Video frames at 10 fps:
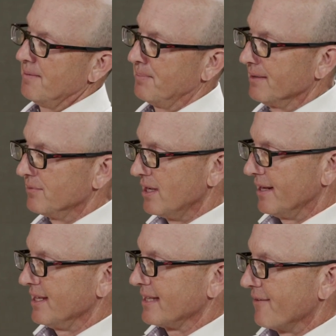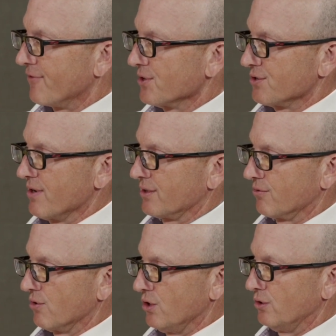But I think that first
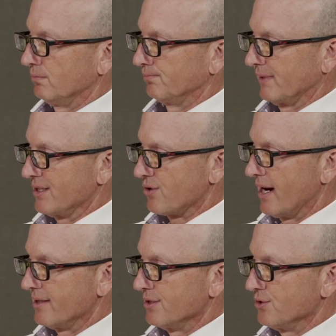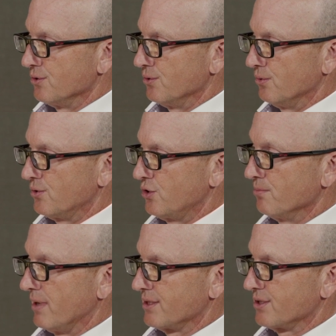director role, I tried to do
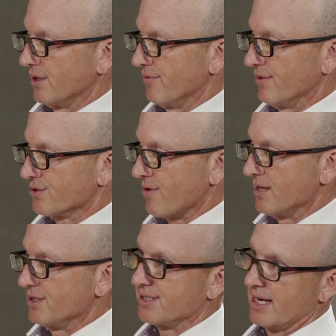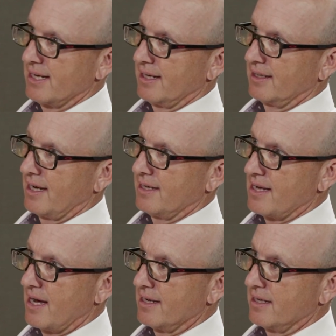too much of the strategy setting
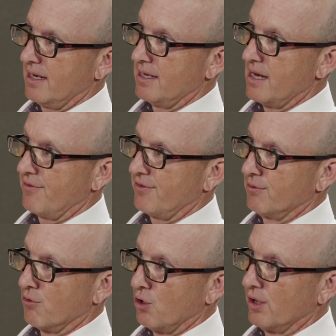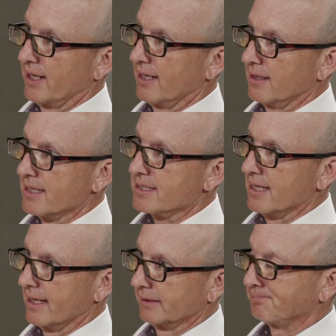and not enough enrolling and
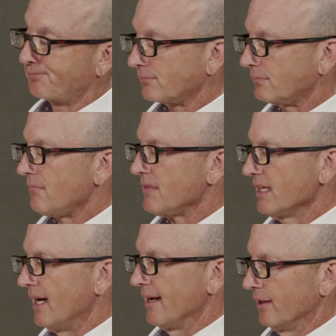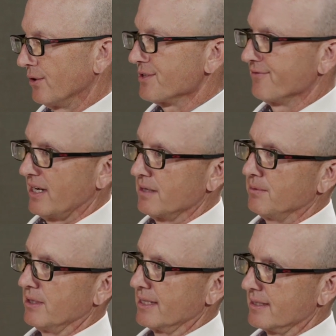enlisting. And I learned some
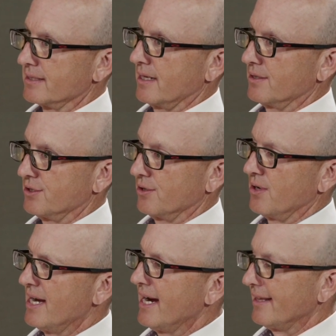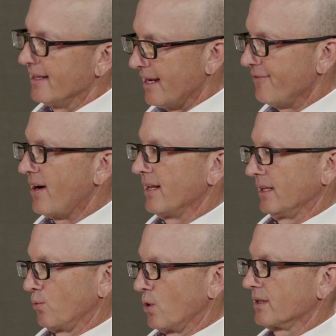valuable lessons there too. And then they
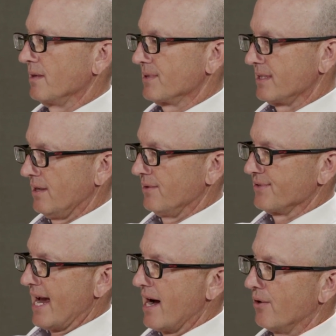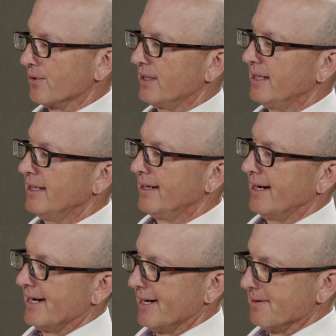finally worked themselves out.
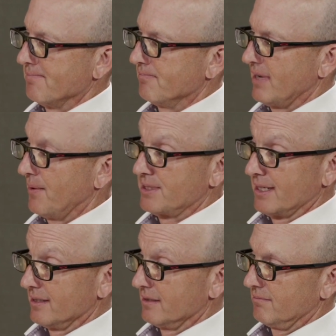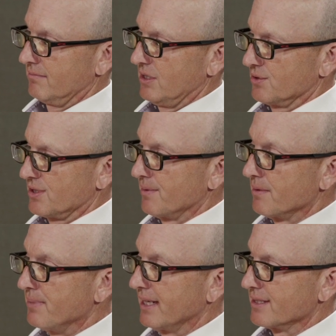I would say
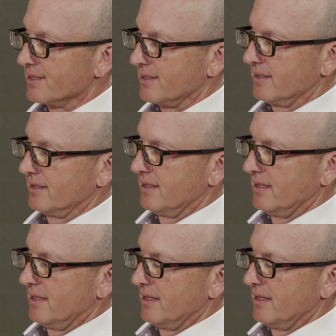some of the biggest